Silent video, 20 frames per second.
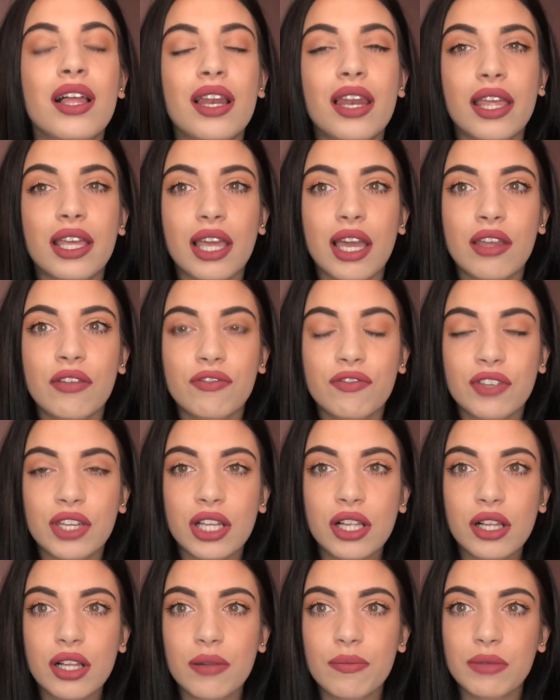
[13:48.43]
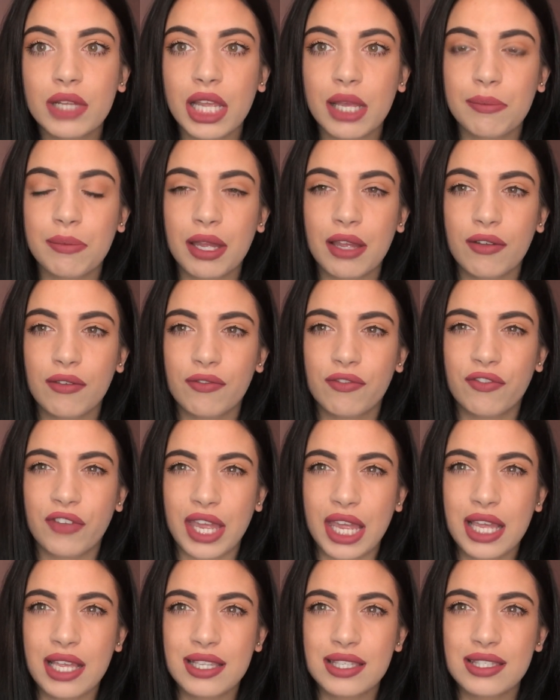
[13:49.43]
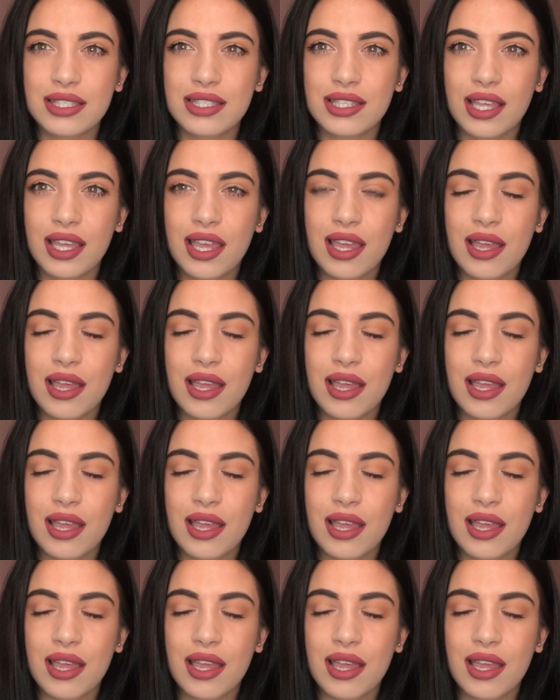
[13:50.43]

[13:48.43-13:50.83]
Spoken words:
Like, I feel like my face